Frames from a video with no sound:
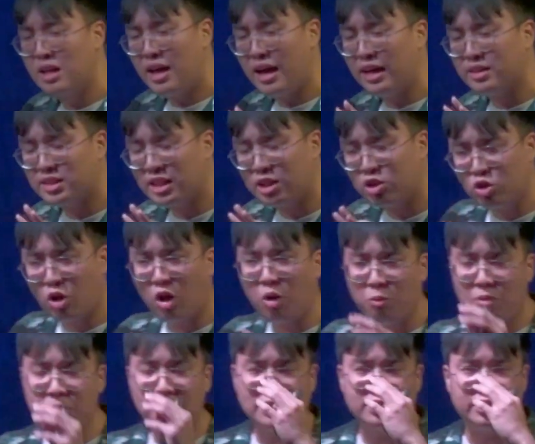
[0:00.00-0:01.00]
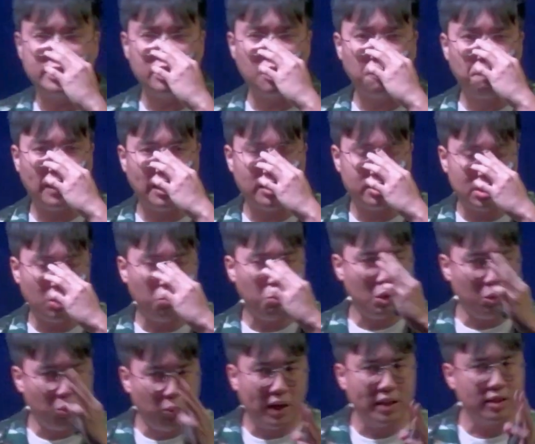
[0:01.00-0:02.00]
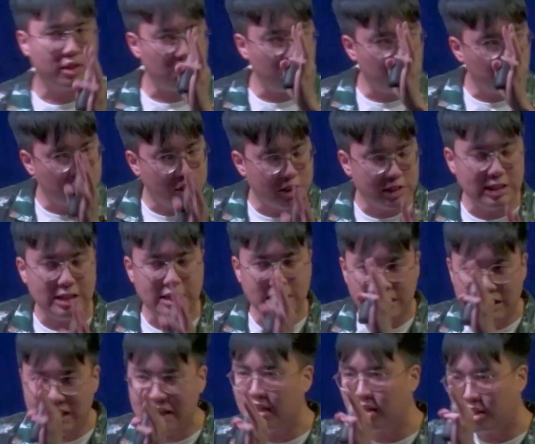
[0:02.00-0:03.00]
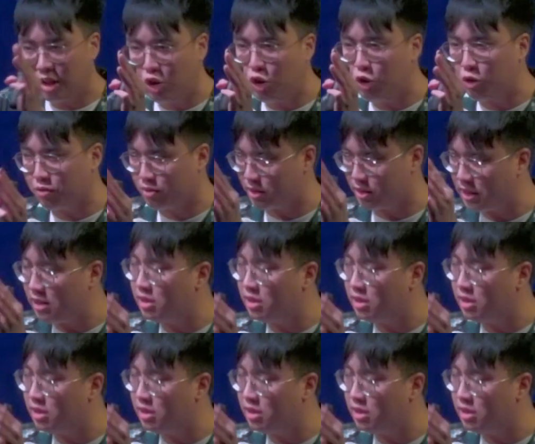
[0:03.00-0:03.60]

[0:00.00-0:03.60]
as I talked with my senior pastor, we wanted to see in the youths, in the